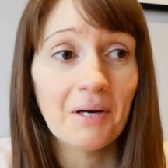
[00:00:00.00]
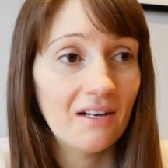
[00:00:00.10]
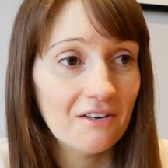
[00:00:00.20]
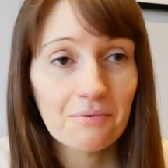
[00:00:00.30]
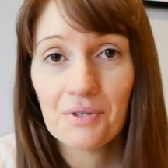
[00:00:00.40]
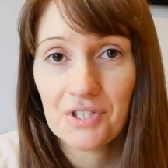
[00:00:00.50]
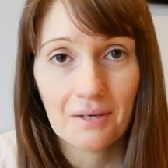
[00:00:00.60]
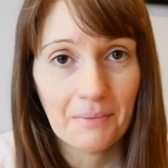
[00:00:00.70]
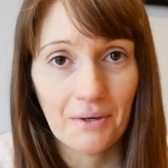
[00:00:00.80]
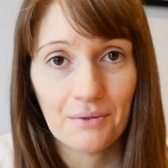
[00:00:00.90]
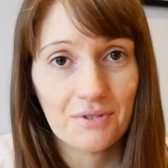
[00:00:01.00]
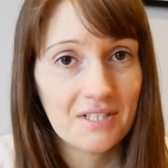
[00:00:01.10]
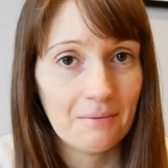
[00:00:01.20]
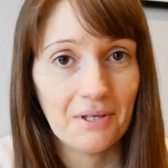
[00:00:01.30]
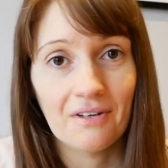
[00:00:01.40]
I love watching Mel's
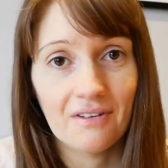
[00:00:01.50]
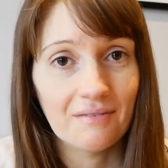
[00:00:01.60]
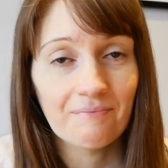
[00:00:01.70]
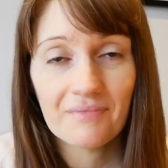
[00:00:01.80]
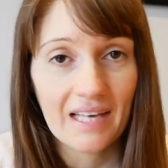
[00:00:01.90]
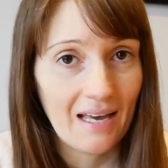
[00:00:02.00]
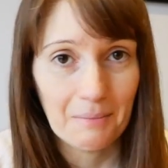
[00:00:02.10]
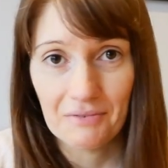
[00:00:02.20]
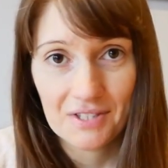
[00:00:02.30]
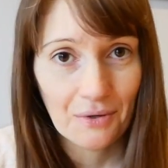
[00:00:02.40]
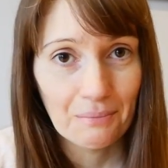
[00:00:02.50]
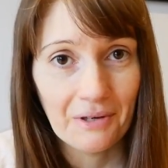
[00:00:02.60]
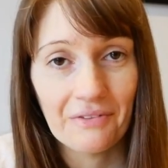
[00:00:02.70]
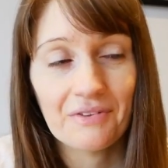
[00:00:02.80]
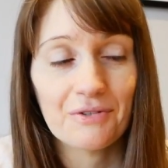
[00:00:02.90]
TBR game every single
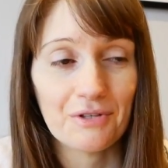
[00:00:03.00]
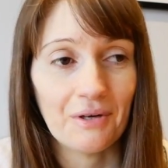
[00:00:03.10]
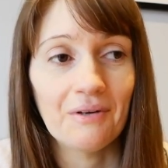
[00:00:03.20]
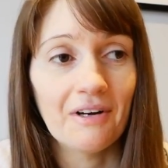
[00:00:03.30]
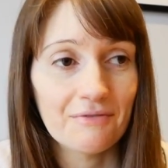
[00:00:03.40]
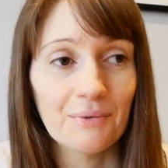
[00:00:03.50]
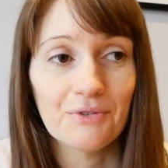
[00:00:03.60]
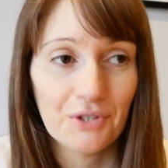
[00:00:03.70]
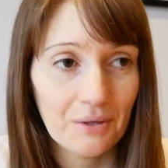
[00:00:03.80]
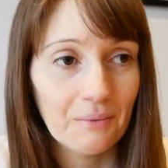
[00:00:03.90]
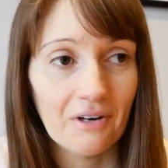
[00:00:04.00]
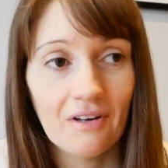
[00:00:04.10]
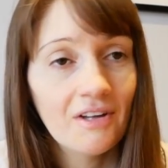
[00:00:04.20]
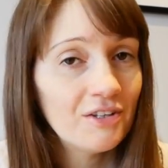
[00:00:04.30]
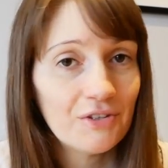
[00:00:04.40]
month, so I thought, you know
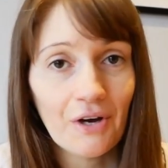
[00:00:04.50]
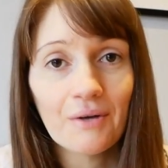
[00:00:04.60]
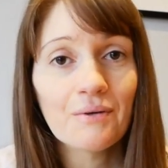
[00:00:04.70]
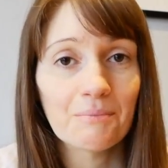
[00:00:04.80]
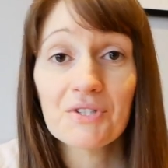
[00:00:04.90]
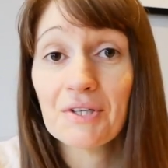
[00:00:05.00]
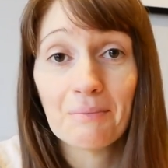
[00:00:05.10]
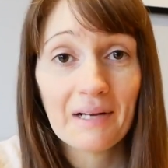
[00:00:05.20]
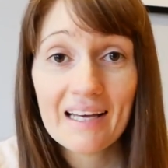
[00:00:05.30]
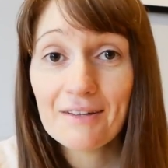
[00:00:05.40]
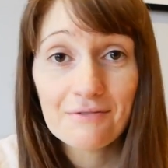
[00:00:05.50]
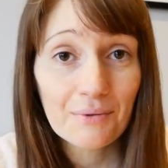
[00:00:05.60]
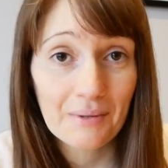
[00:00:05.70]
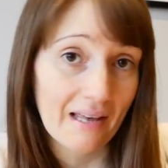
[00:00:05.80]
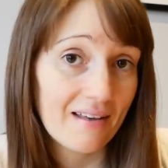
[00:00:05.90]
what, no, I'm just gonna play the
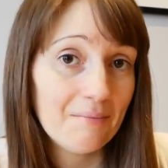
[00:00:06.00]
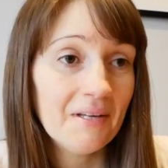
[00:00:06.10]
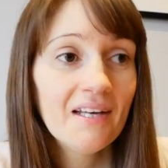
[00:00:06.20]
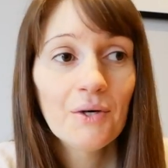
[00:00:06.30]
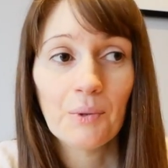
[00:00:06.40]
full game,